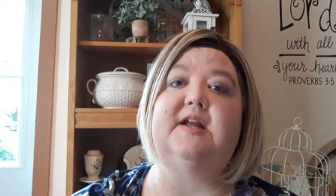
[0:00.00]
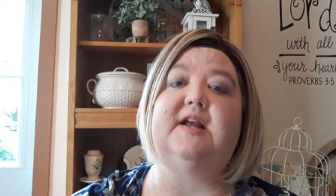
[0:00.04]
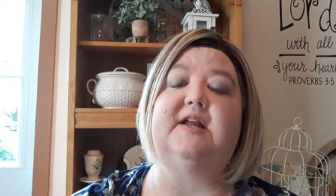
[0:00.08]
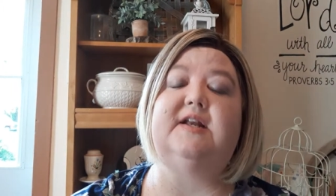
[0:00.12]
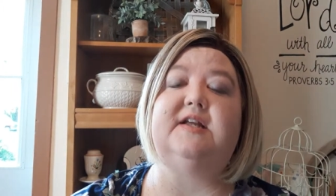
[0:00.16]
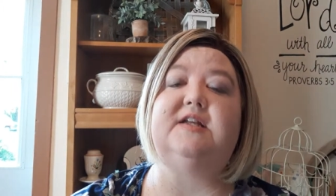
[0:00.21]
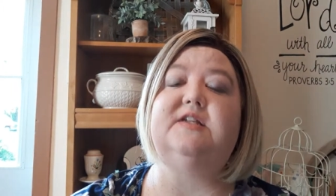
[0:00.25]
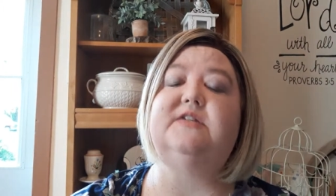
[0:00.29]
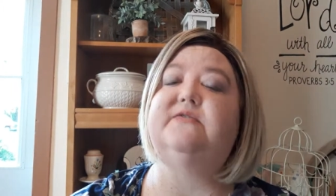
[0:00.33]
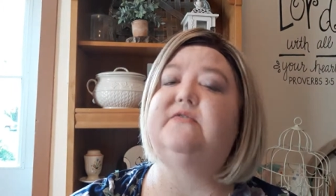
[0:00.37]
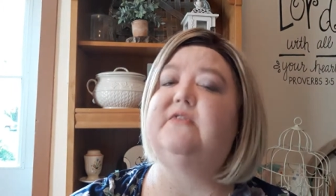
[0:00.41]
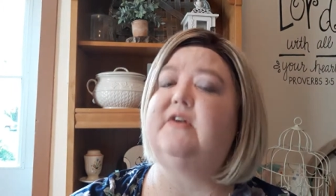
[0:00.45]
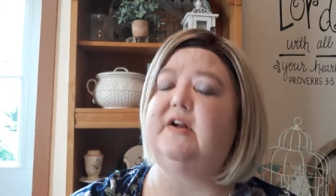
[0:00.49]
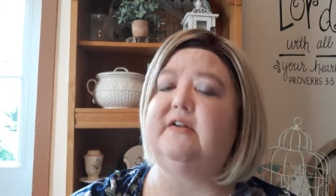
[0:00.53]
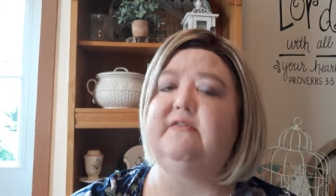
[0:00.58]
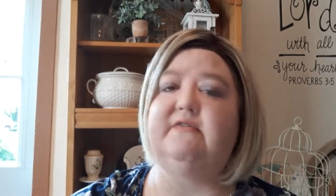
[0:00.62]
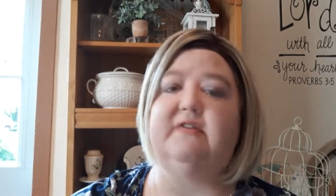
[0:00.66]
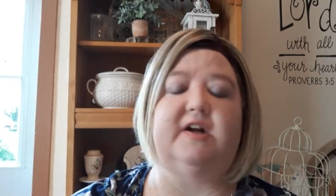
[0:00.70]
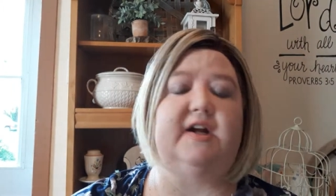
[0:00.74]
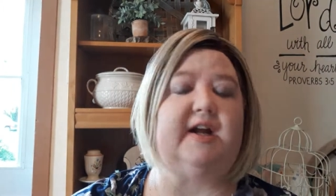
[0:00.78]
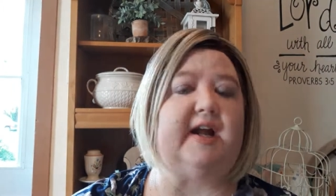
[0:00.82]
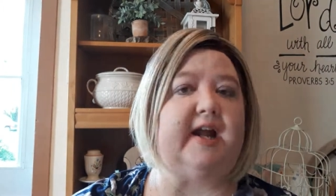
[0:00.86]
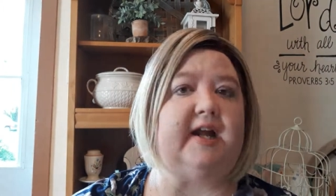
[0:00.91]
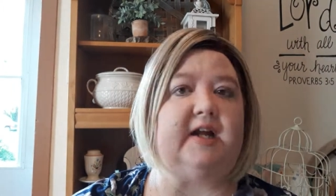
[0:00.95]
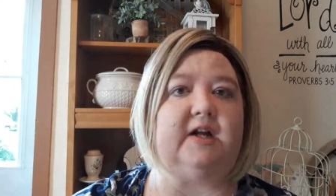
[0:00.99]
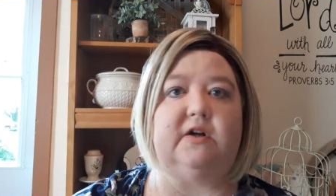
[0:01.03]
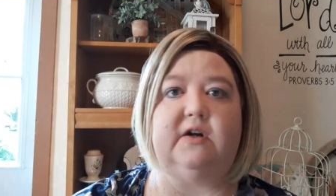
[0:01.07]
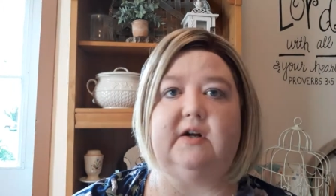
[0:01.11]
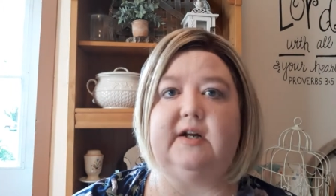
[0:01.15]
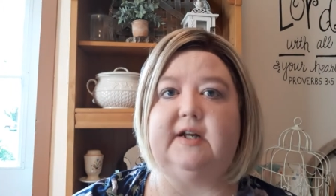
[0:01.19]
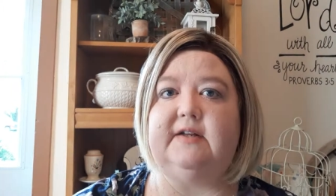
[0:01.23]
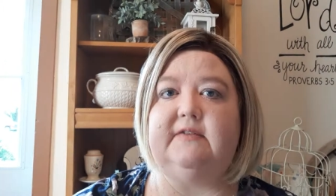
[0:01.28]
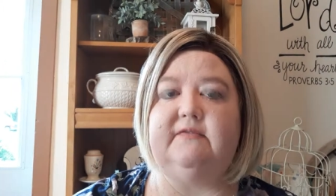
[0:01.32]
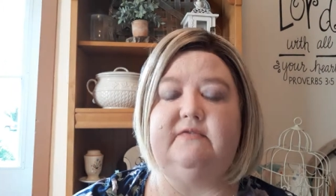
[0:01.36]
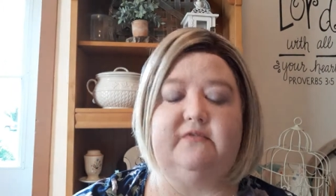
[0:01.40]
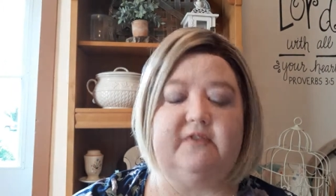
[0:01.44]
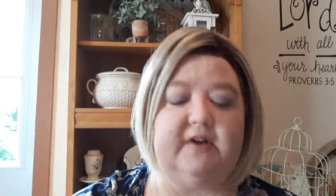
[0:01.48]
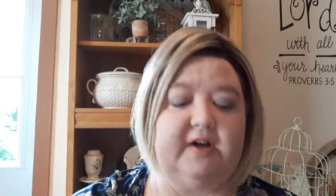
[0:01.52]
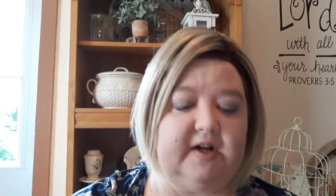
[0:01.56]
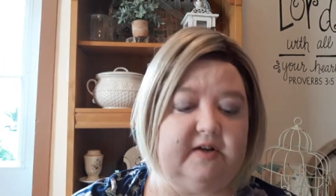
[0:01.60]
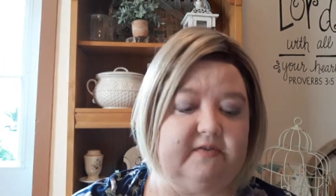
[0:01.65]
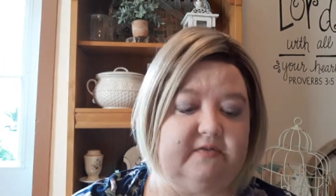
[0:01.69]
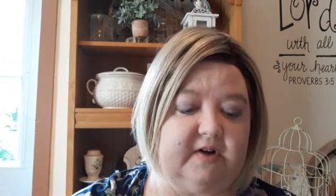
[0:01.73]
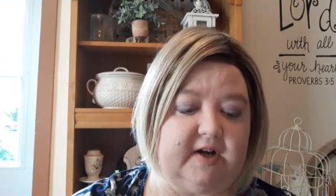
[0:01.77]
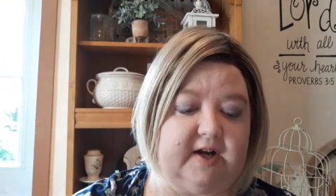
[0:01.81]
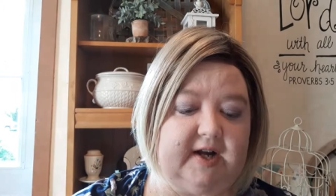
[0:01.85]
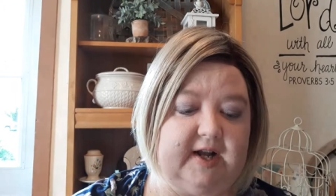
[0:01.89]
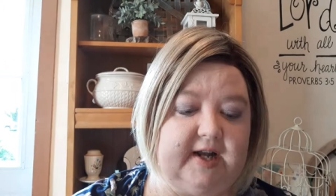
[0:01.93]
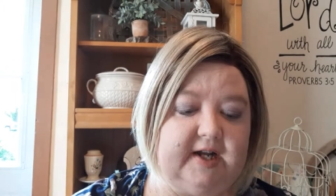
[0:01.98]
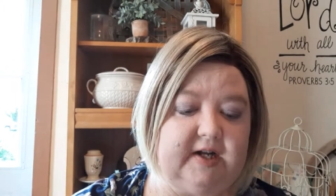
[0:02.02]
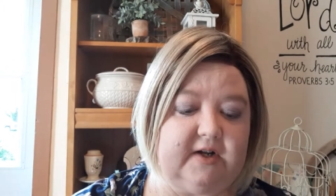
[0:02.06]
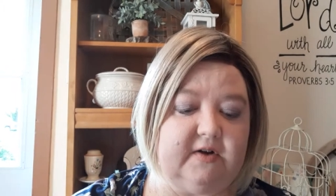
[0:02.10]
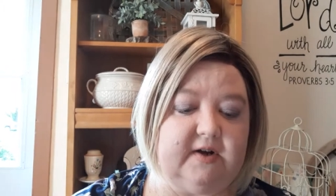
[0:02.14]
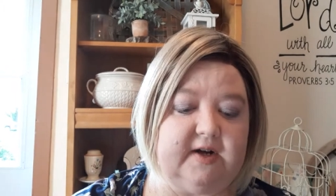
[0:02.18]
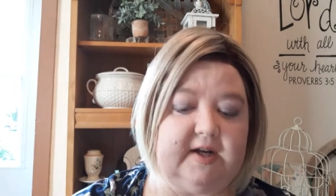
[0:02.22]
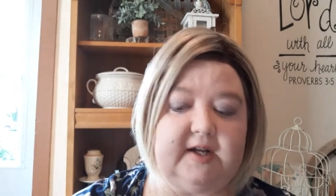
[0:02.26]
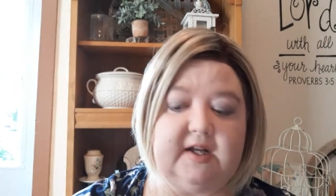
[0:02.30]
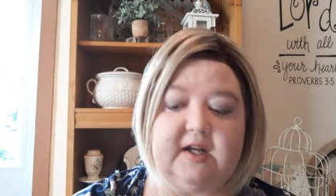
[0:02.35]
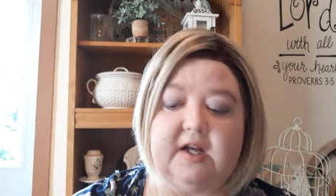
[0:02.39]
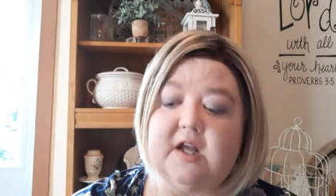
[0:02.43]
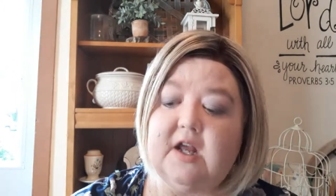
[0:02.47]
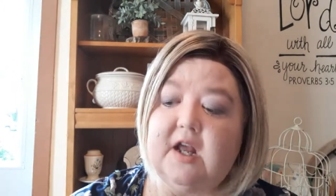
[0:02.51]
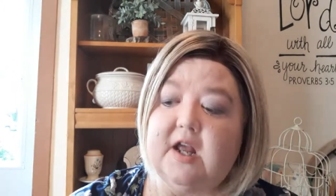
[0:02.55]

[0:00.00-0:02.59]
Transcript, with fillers: And he's very, very angry, very, very angry.